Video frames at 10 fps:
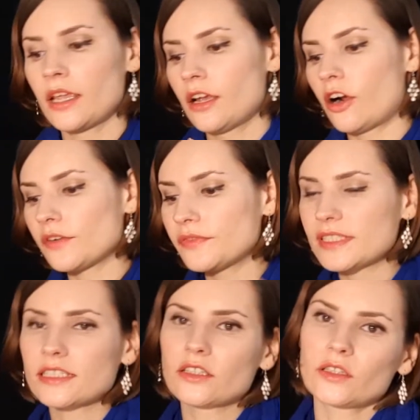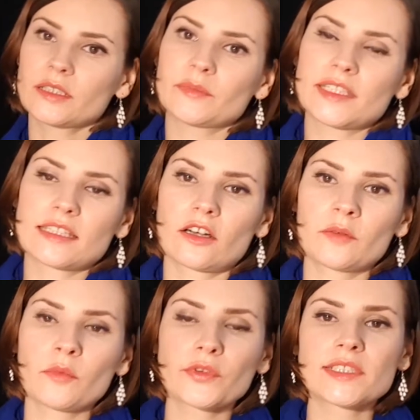Our physical limits are
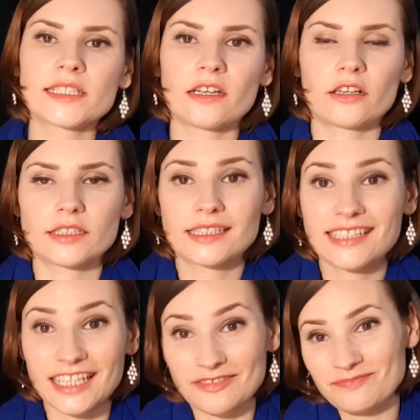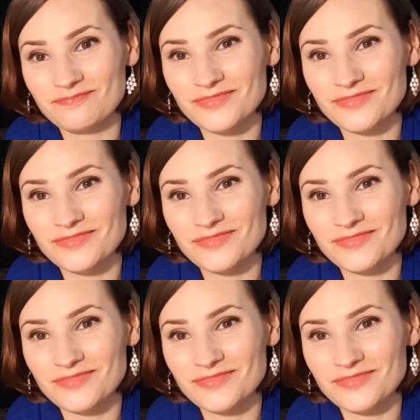mostly our skin